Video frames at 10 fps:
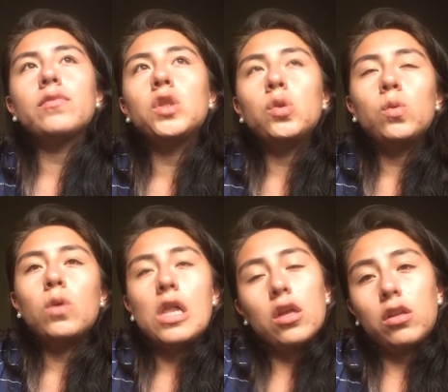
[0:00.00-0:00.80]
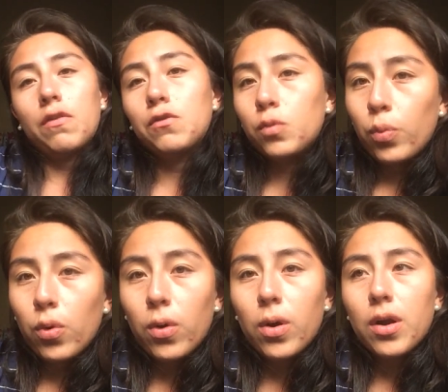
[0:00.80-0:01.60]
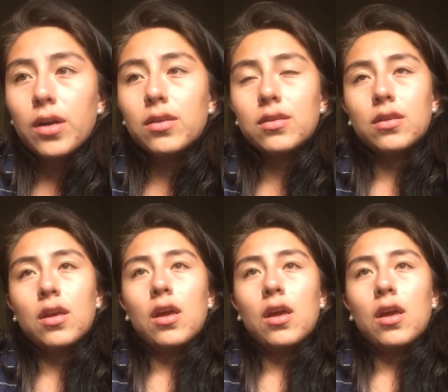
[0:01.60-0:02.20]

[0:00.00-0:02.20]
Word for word: do a lot of sports